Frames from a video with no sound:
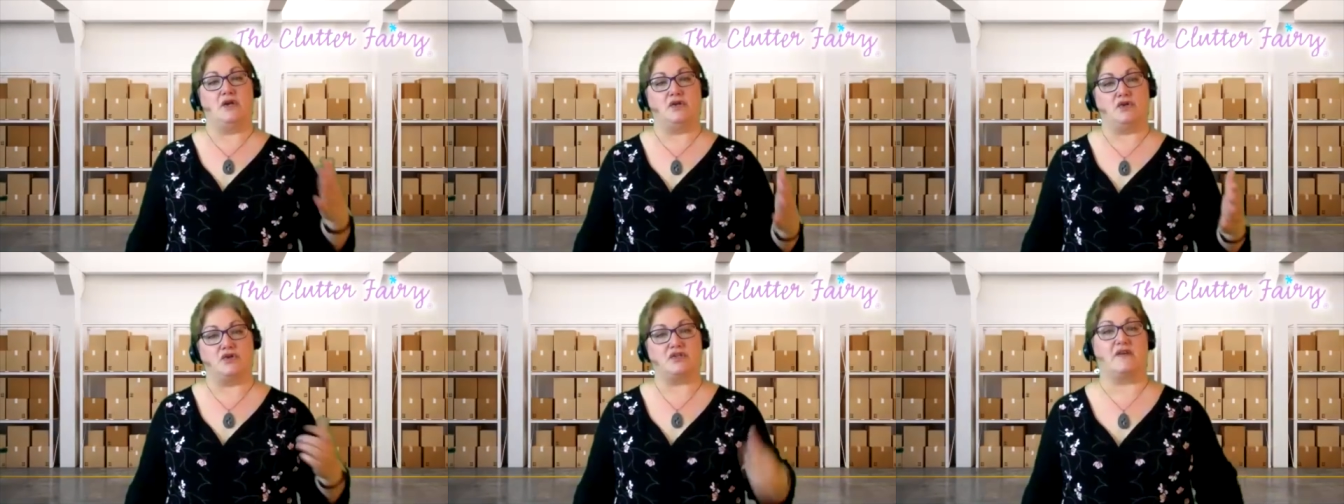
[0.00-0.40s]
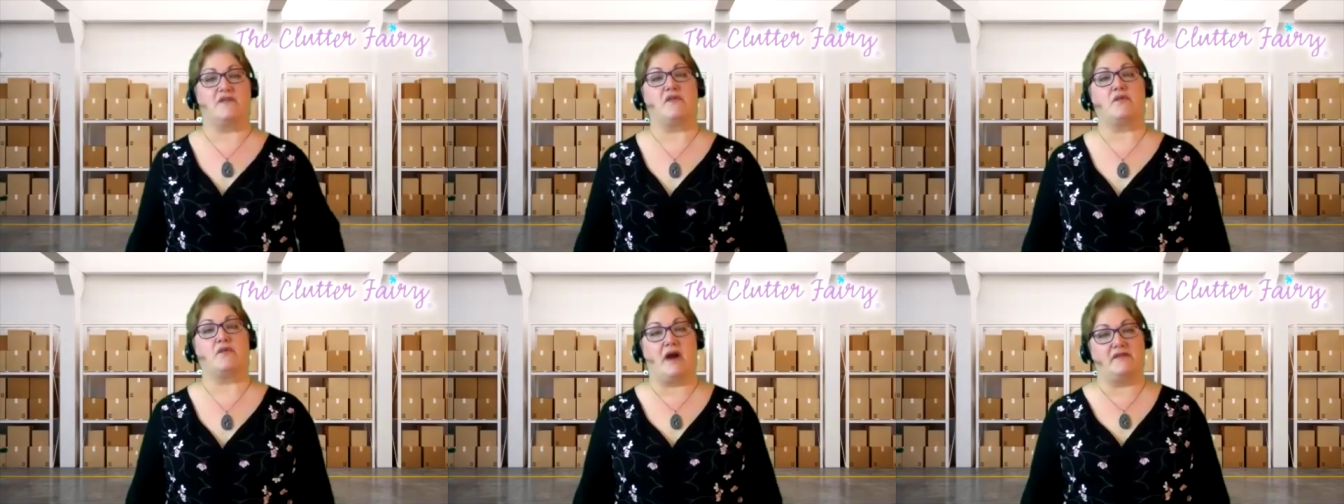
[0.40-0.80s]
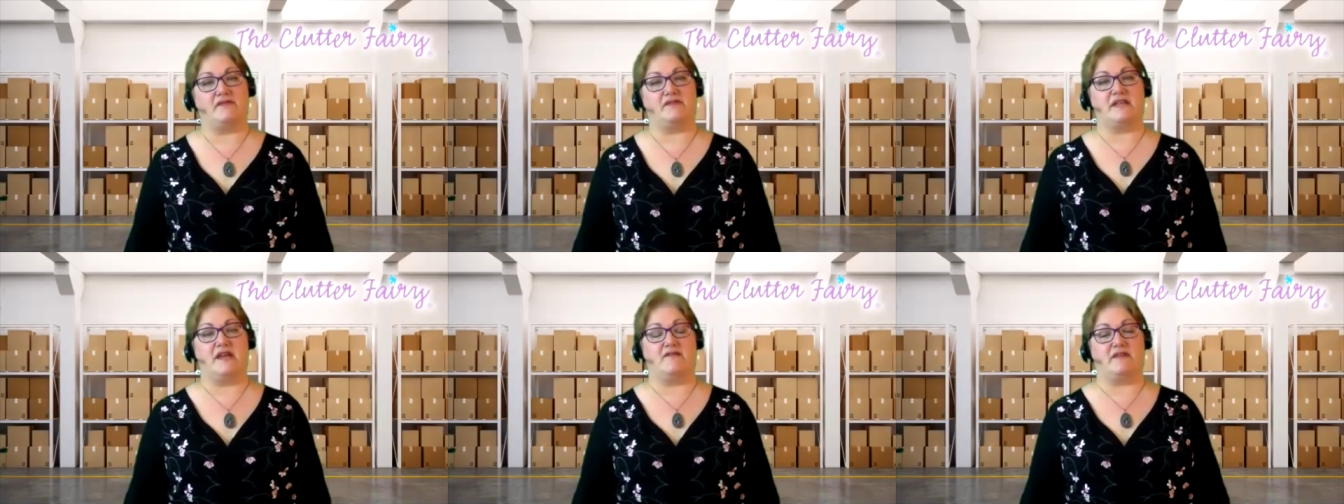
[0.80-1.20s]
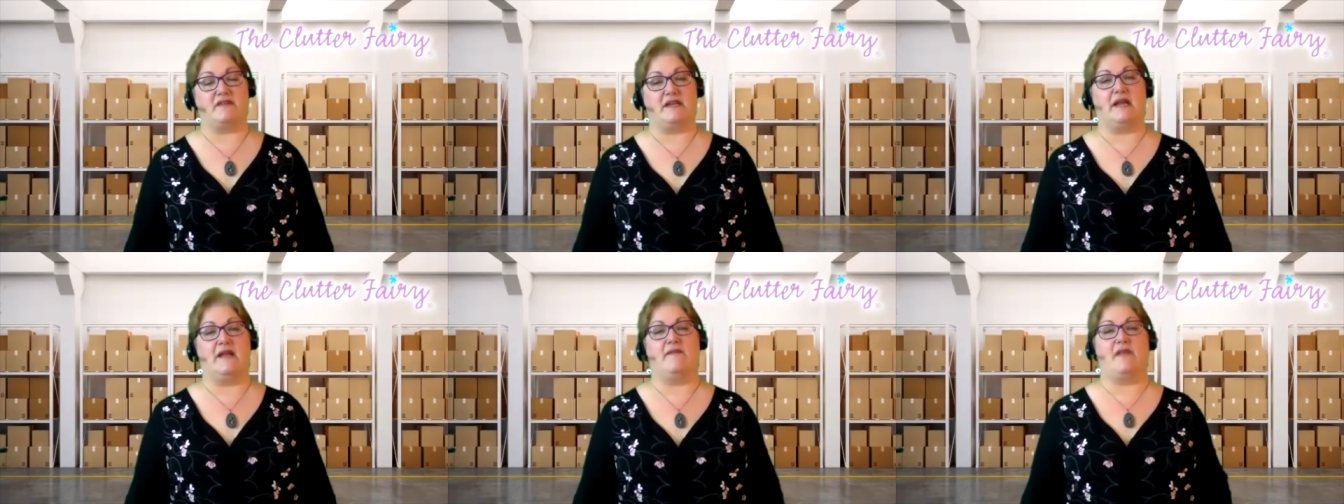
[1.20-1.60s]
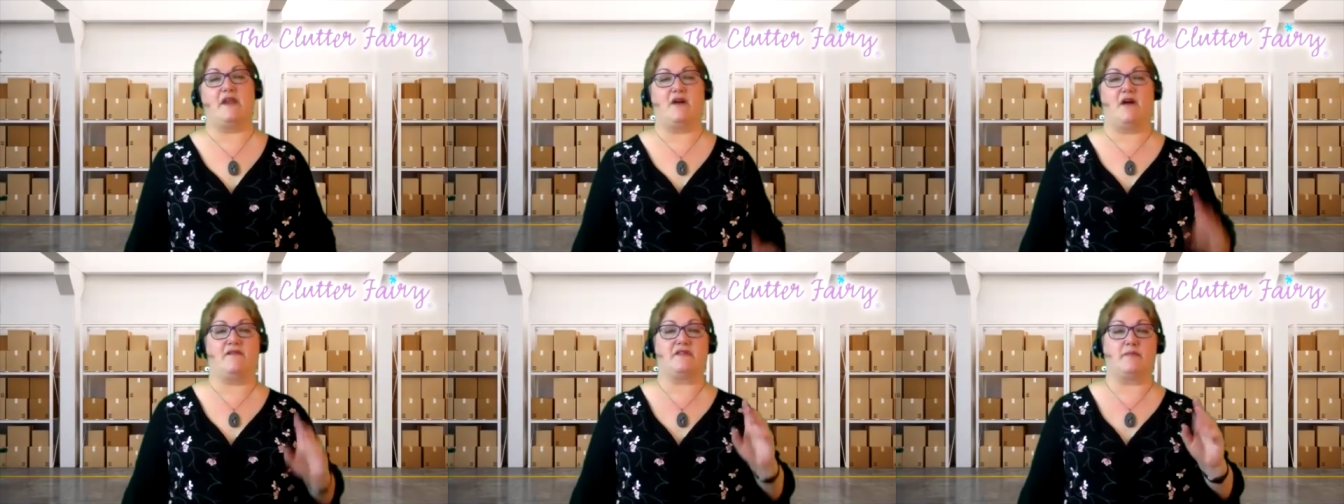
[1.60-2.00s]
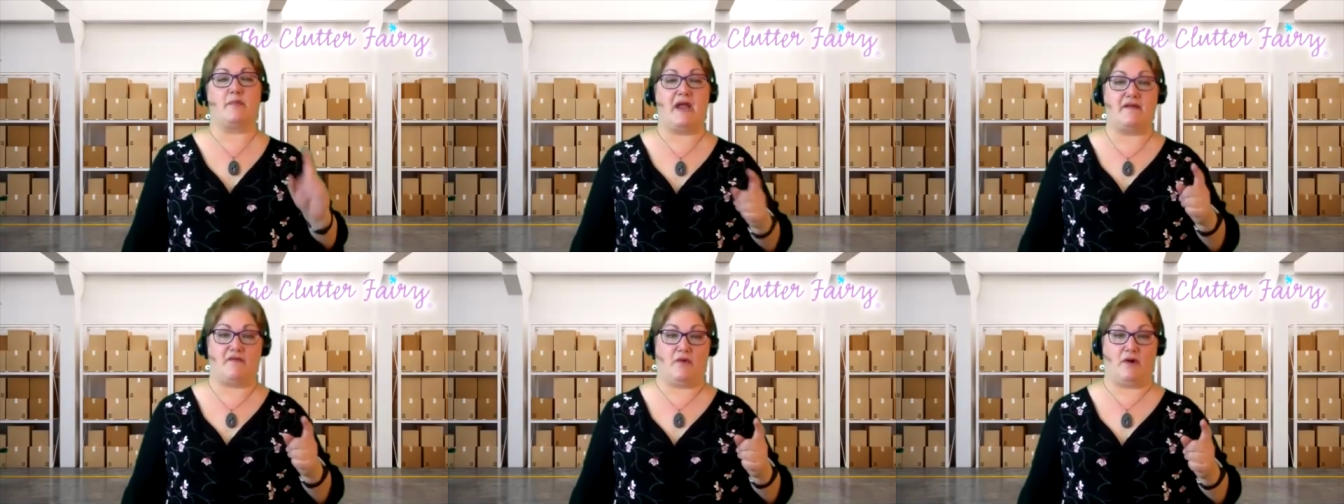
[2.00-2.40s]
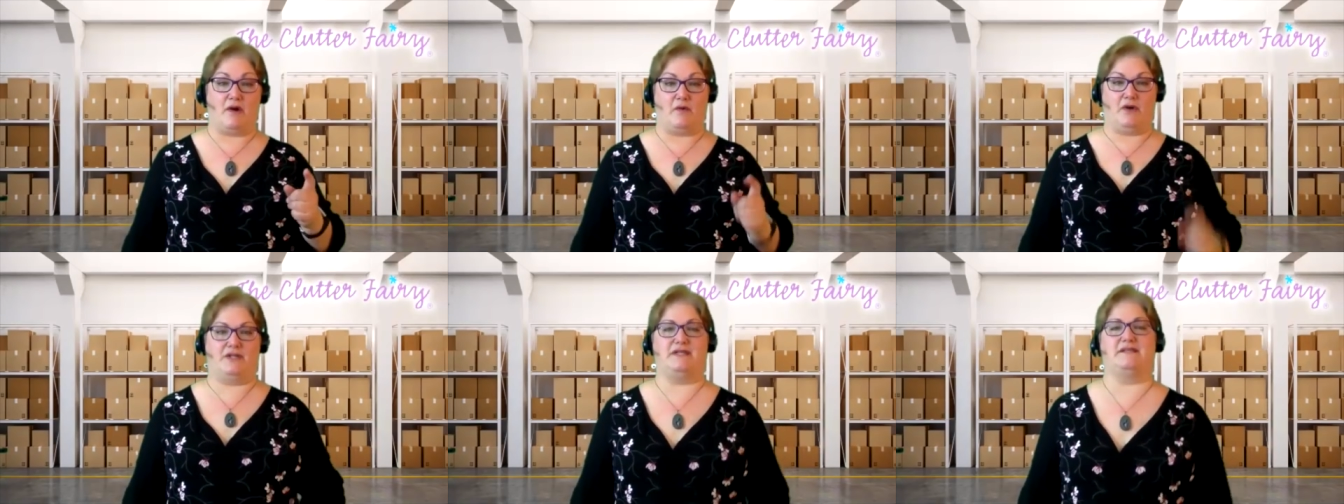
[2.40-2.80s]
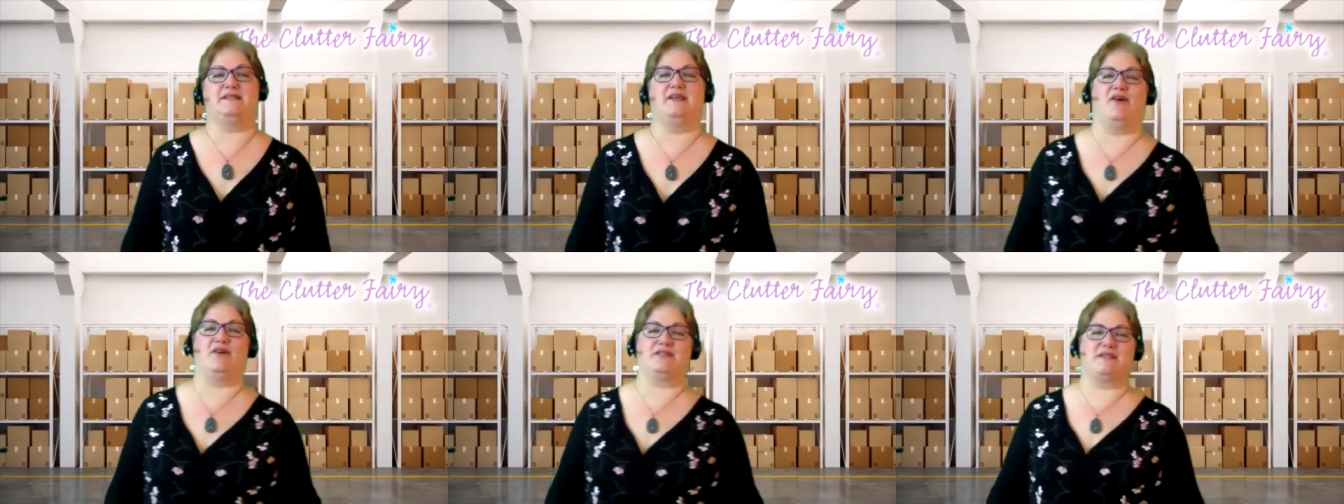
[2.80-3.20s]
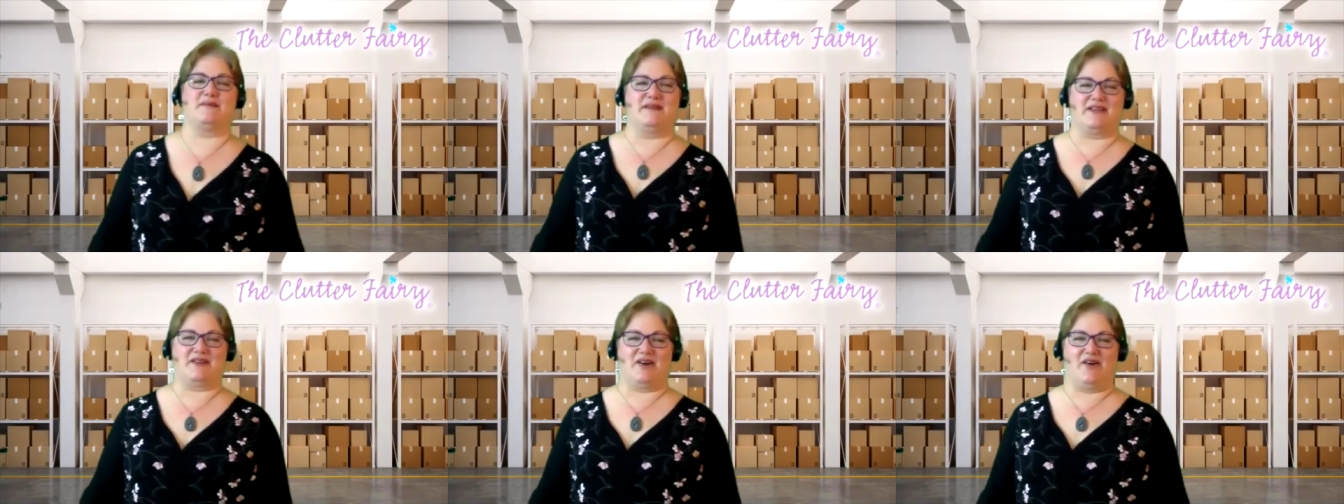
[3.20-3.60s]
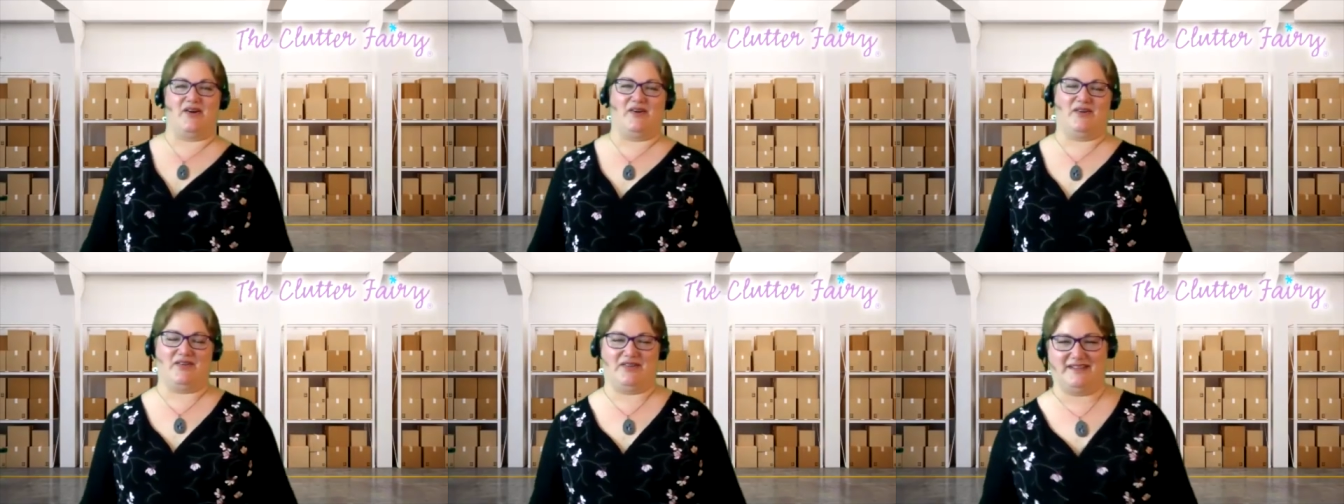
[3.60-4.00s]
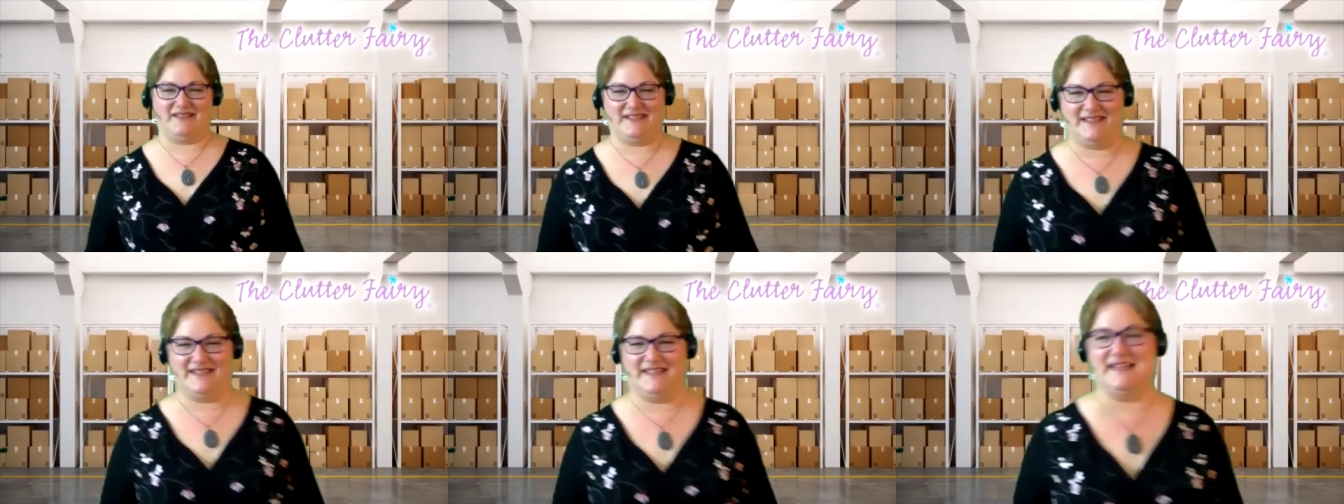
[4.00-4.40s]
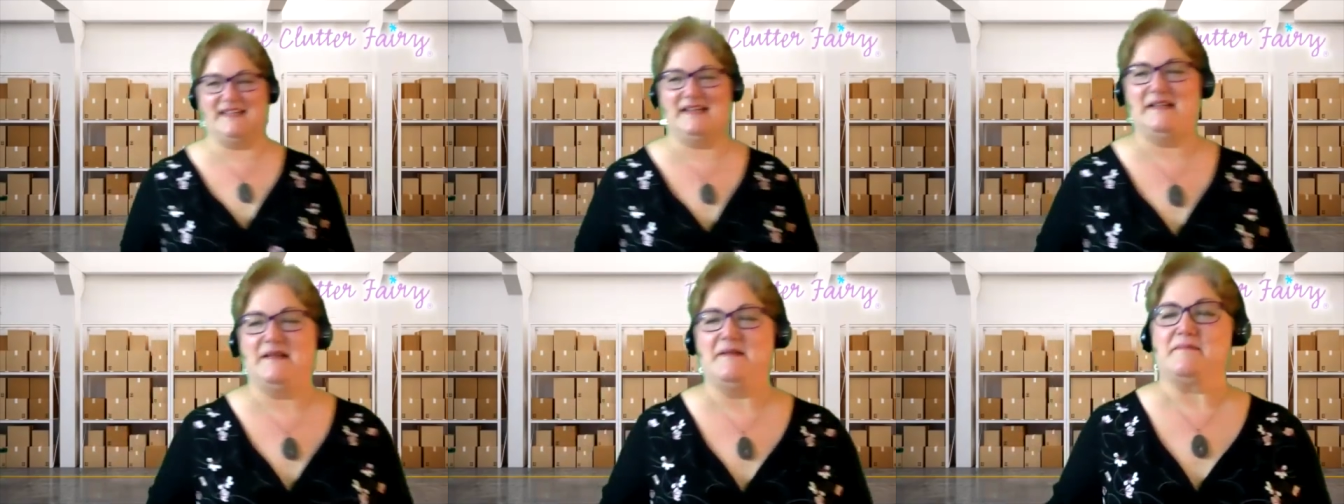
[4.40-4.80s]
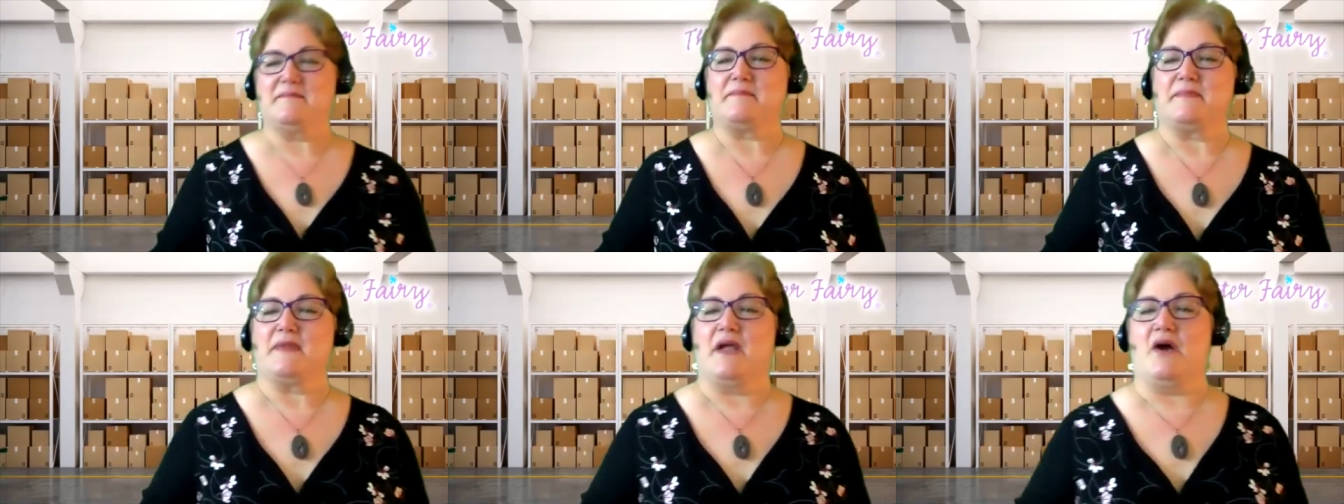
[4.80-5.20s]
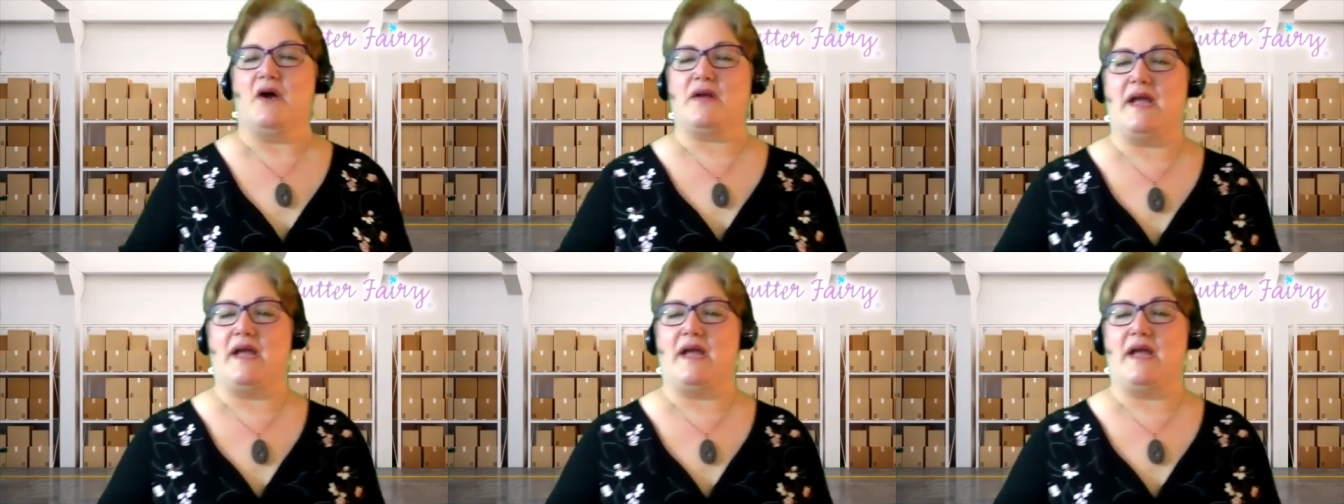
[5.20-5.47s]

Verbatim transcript: your stuff arrives safely and they don't have to pay for it, which is the ultimate goal. Okay,